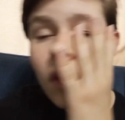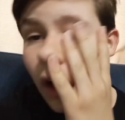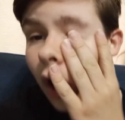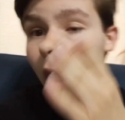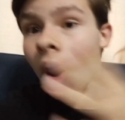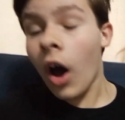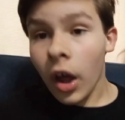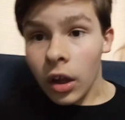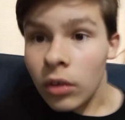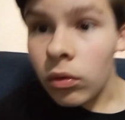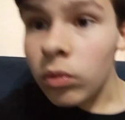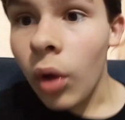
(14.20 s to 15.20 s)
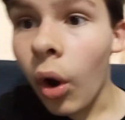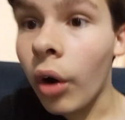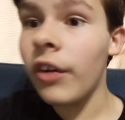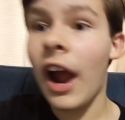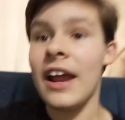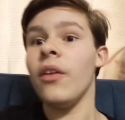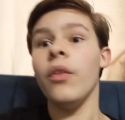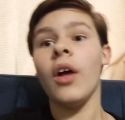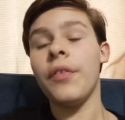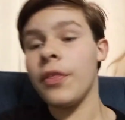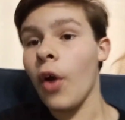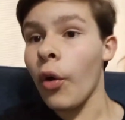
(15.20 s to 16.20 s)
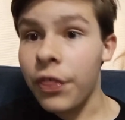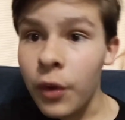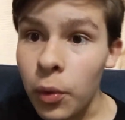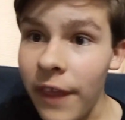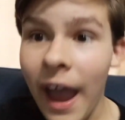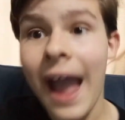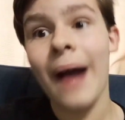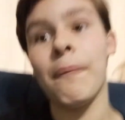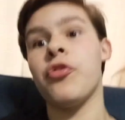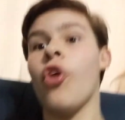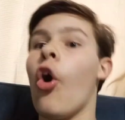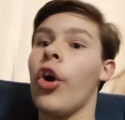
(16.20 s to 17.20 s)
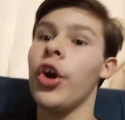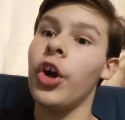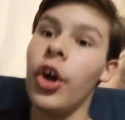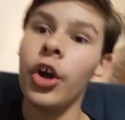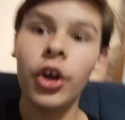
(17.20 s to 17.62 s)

uh, alright, let's go see what the apps are.